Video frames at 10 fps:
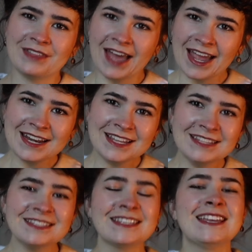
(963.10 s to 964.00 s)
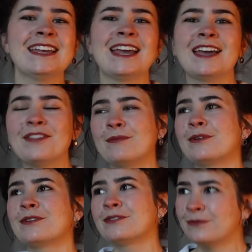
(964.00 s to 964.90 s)
the Highlands, and then
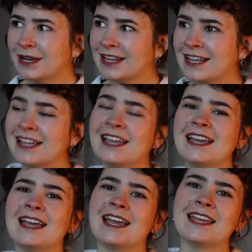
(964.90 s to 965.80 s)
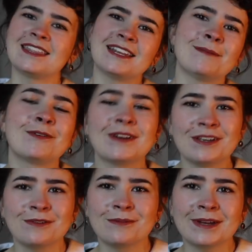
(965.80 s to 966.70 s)
we're going to a wedding, and then I'm
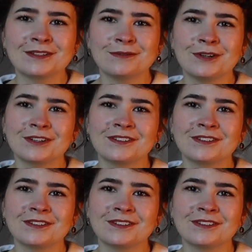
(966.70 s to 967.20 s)
already going back to work.